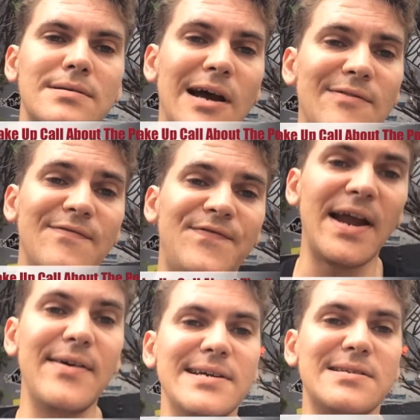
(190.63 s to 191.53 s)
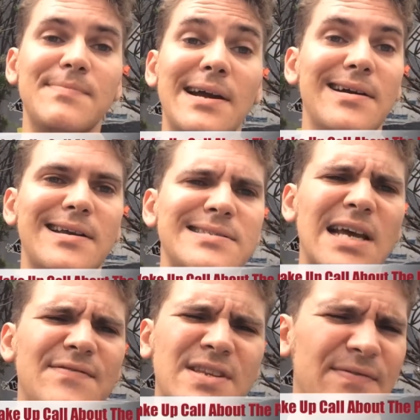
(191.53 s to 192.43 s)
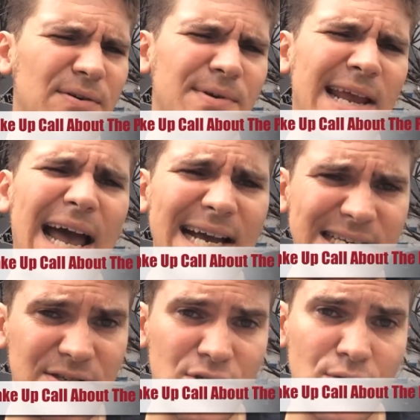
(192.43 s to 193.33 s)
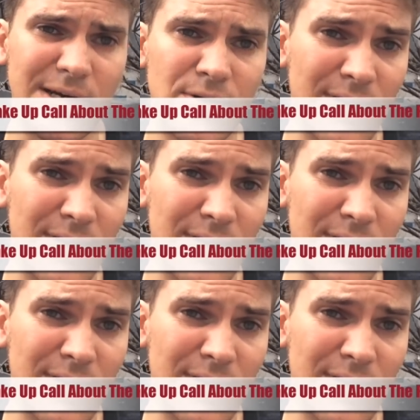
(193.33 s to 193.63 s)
Now, various Americans have different reactions to it,